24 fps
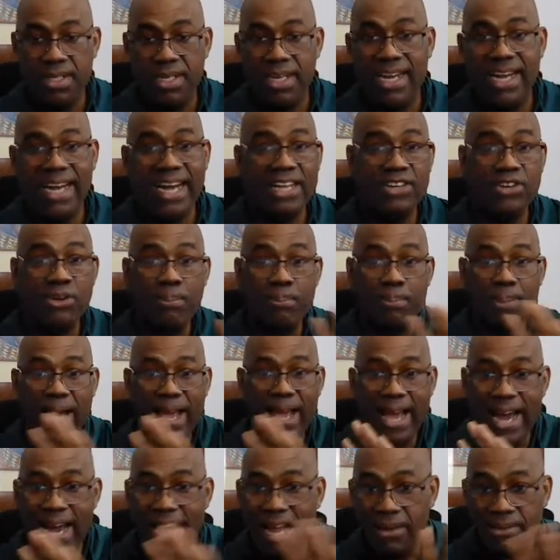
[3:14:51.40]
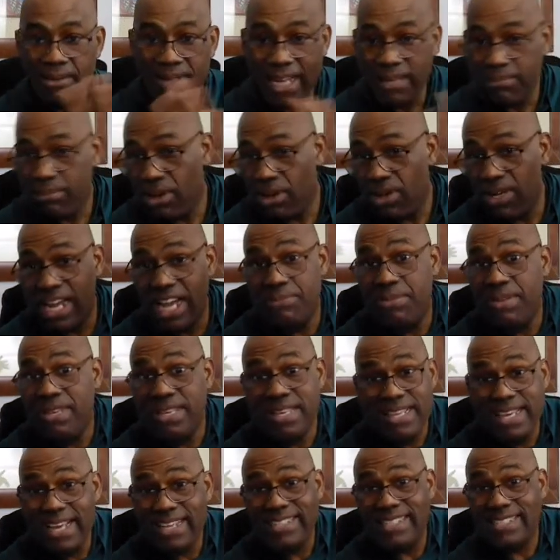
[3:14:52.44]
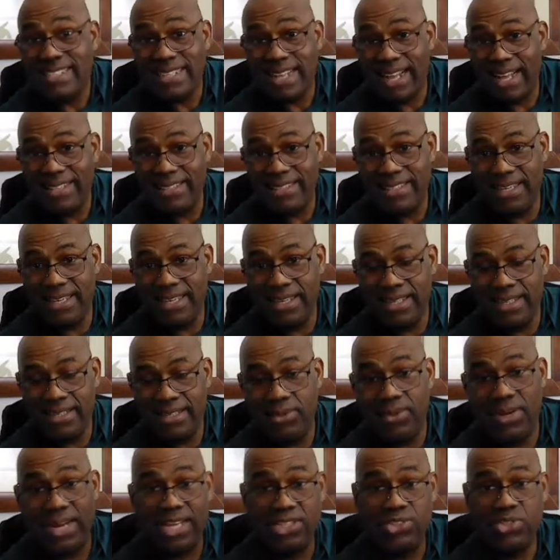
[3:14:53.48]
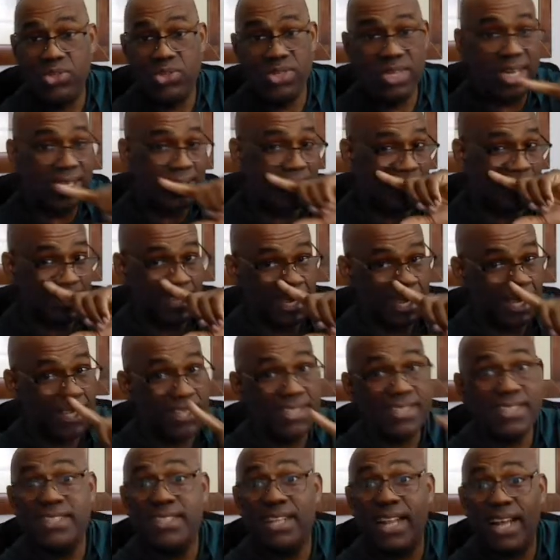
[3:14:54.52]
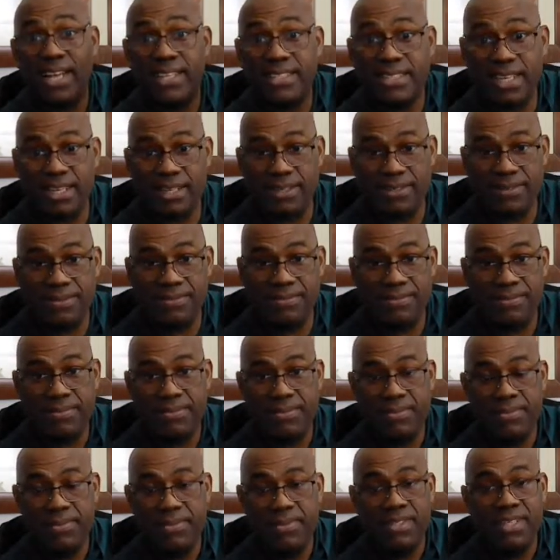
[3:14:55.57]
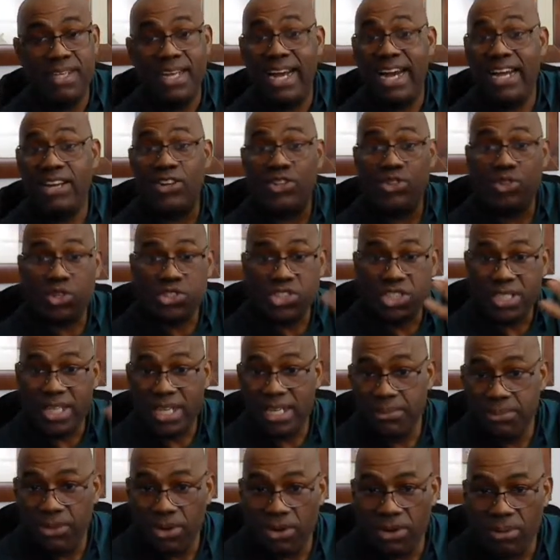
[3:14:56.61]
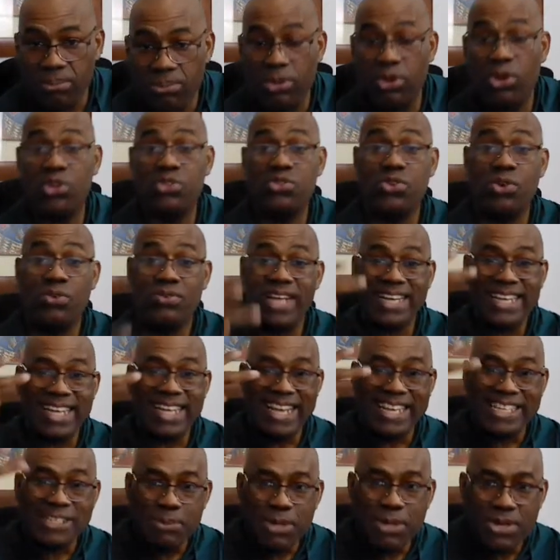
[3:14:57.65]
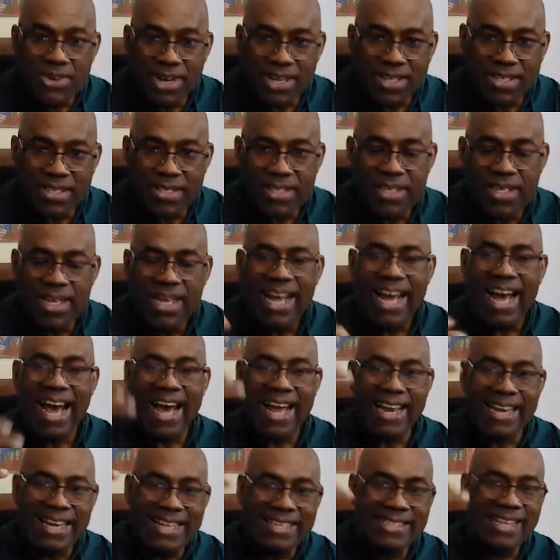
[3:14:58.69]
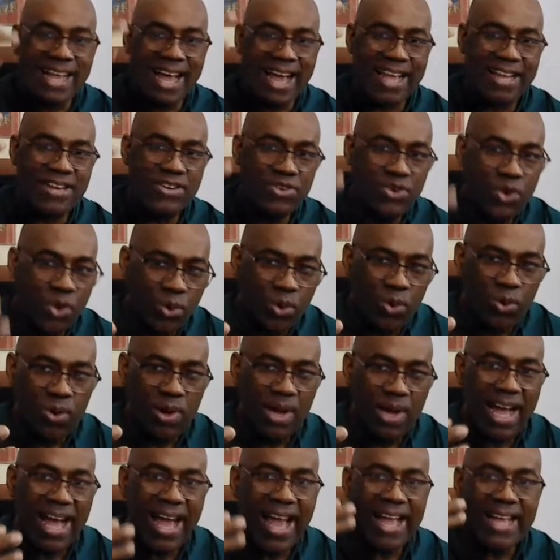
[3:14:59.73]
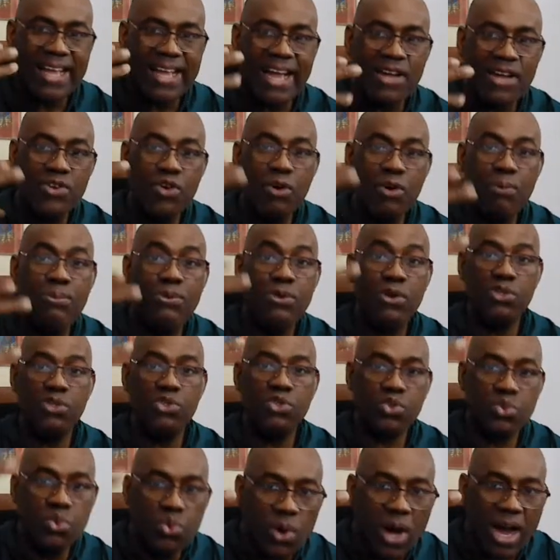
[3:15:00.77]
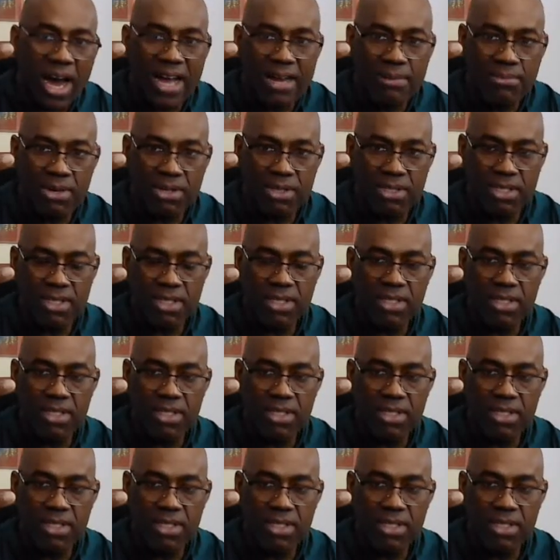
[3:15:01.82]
I don't buy that one has been here since last year. The one I showed you guys yesterday, since last year. I don't touch it anymore because of that experience. At least I know I can't go beyond 2 almonds.